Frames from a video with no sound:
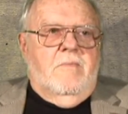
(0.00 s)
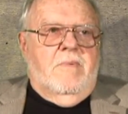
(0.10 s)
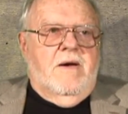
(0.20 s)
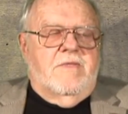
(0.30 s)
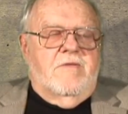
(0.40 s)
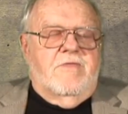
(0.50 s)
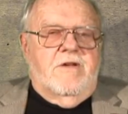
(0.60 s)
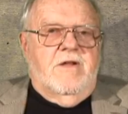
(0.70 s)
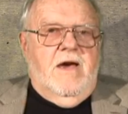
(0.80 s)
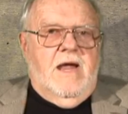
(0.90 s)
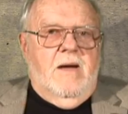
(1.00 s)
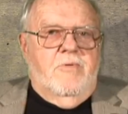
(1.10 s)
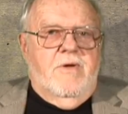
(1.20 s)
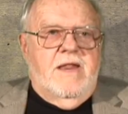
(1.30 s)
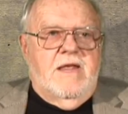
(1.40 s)
But they're not
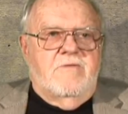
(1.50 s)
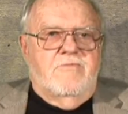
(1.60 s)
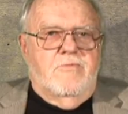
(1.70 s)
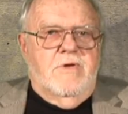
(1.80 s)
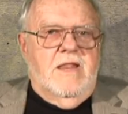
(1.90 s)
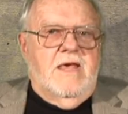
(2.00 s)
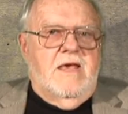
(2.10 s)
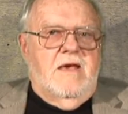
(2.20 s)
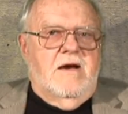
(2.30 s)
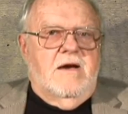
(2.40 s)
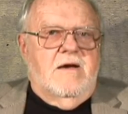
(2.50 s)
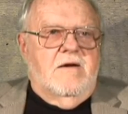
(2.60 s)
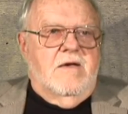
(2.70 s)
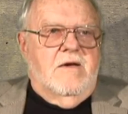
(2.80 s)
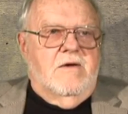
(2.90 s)
operating really
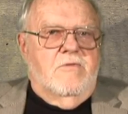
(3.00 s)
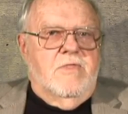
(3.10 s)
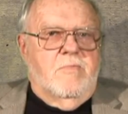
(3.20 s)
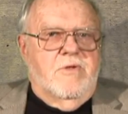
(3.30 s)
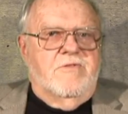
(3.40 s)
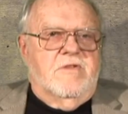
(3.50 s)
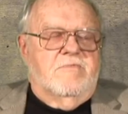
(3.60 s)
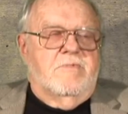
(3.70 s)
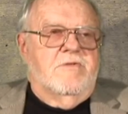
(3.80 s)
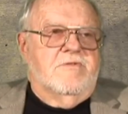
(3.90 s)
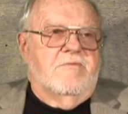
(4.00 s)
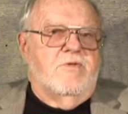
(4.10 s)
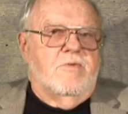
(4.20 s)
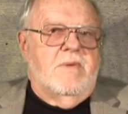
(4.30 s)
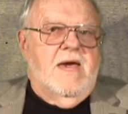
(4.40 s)
with the principles of
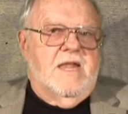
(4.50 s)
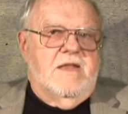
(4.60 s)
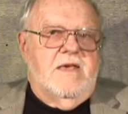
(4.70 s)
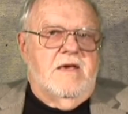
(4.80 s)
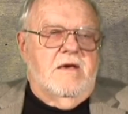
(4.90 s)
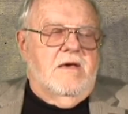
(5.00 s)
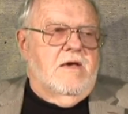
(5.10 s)
humanity,